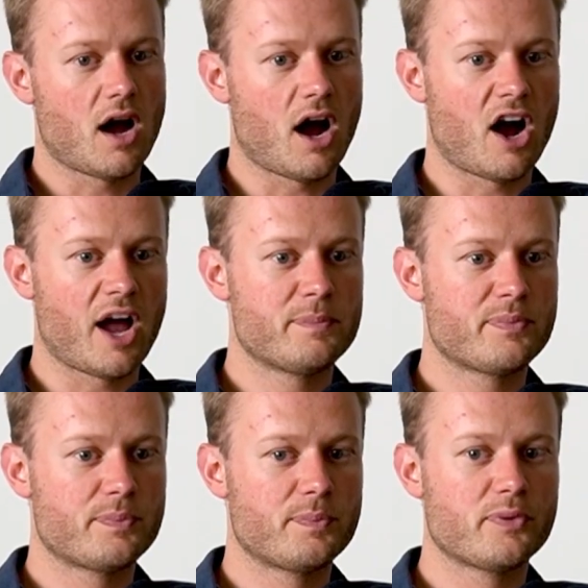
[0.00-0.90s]
I
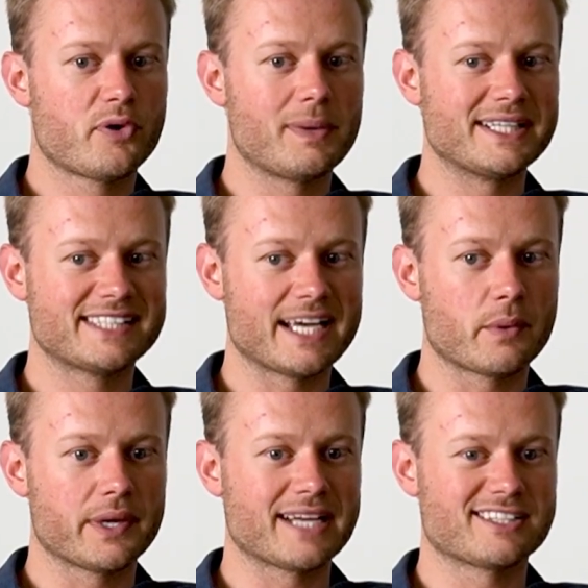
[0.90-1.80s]
probably see it where
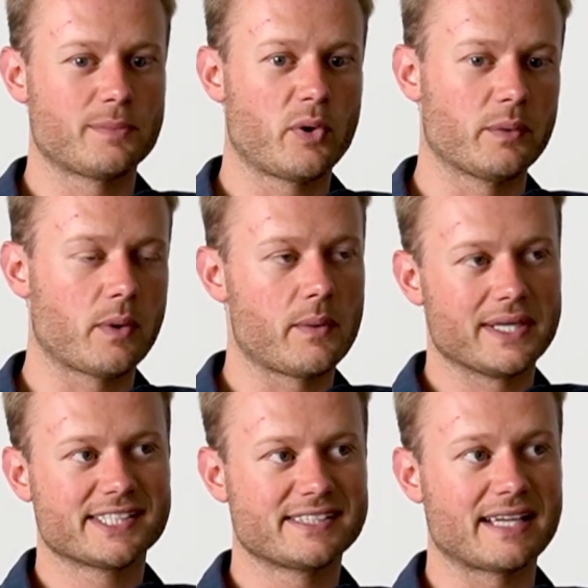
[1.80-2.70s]
we get to the point where we
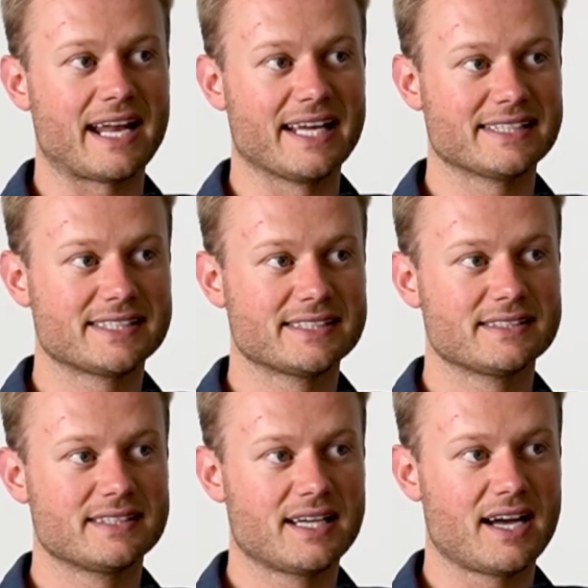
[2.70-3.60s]
sell it
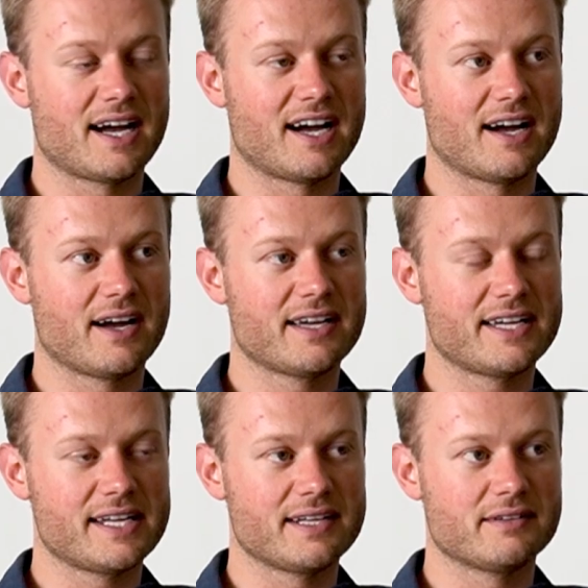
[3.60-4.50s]

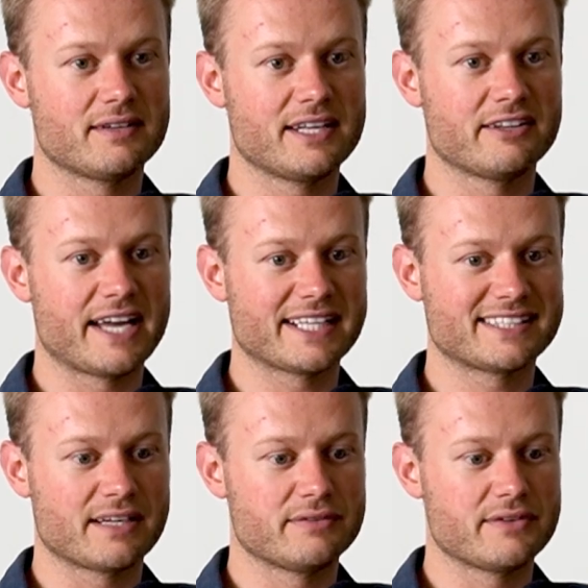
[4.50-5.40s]
in the next
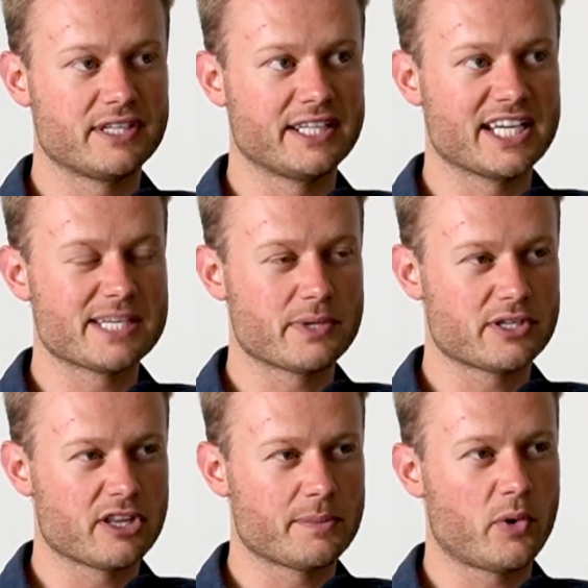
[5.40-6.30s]
10, 15 years, but
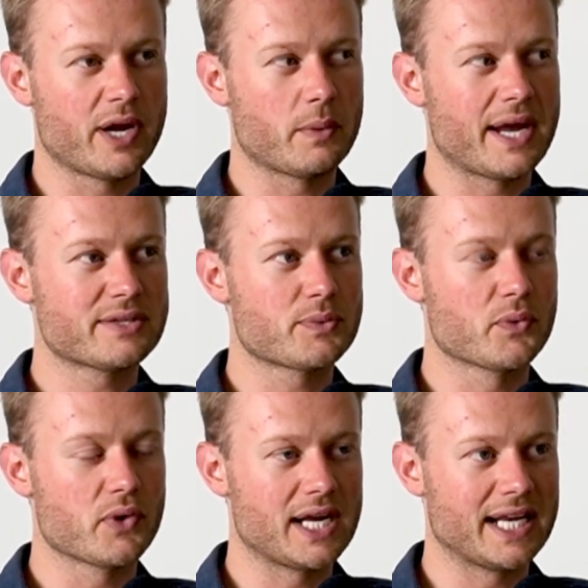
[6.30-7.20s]
to the point where it's
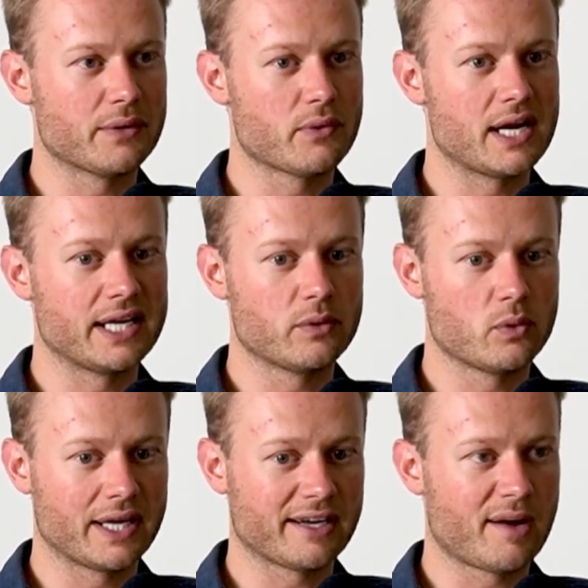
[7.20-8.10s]
really, really
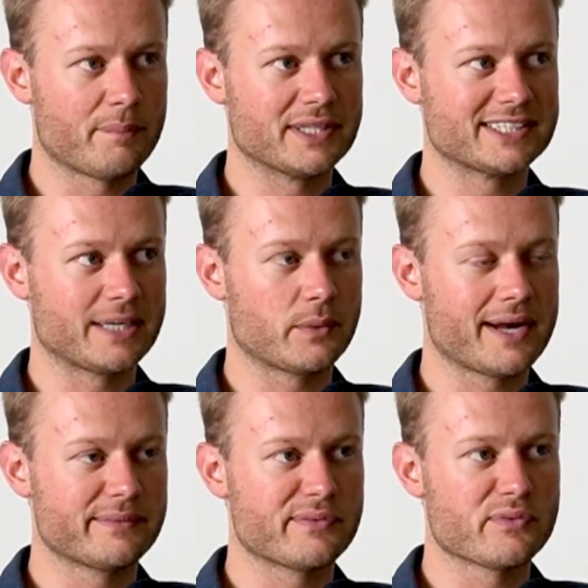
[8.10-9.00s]
all-encompassing,
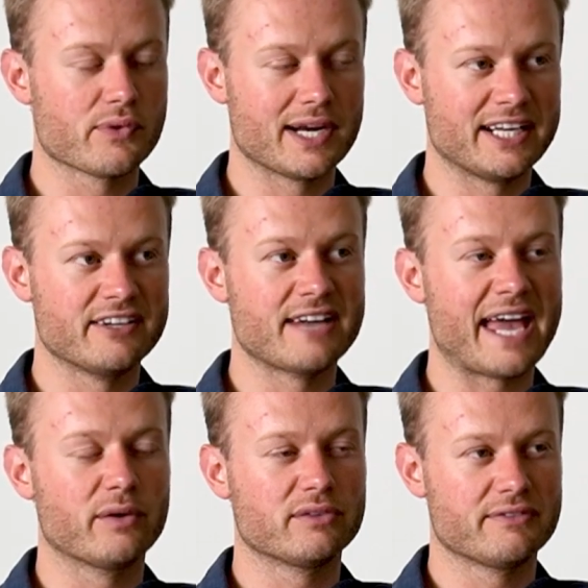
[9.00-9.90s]
where we've really
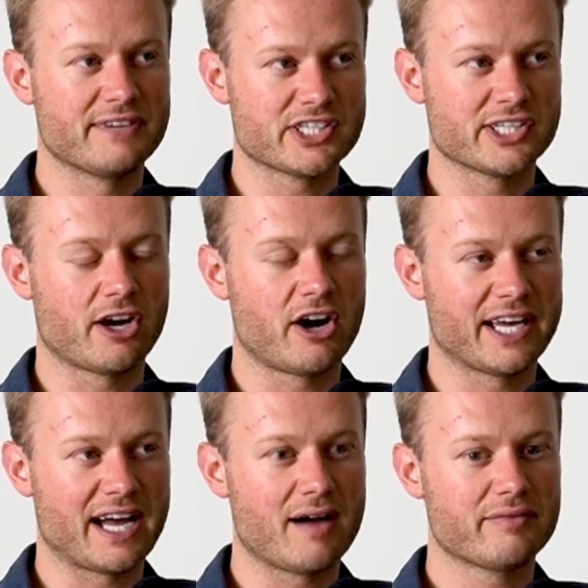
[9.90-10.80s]
nailed the vision that I
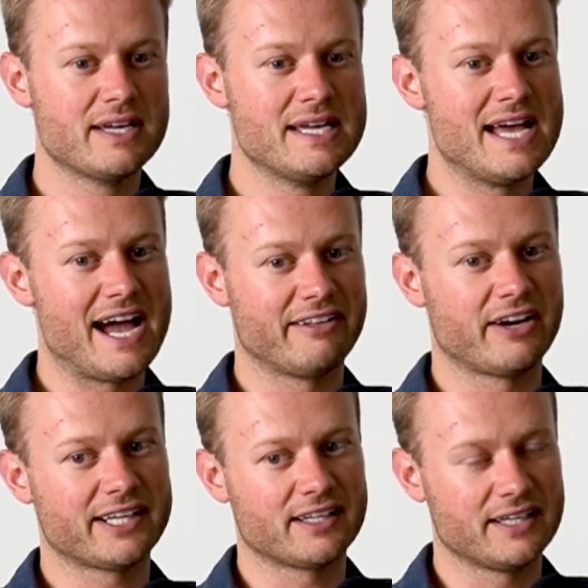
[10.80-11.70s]
have, and then
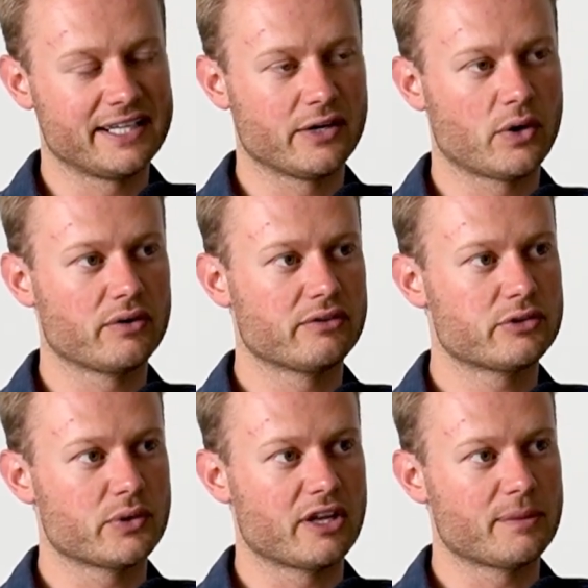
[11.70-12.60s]
I can lead it on
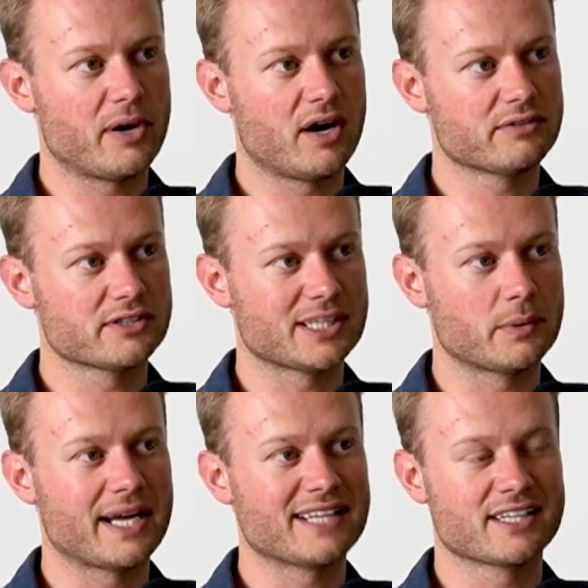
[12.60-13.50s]
to another path as
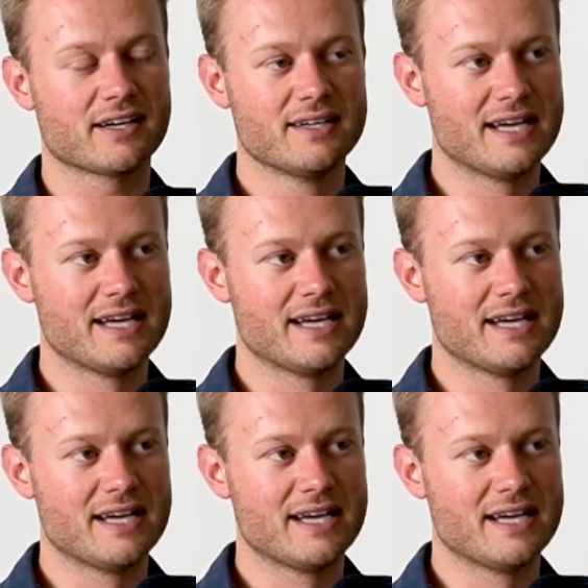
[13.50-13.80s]
someone has a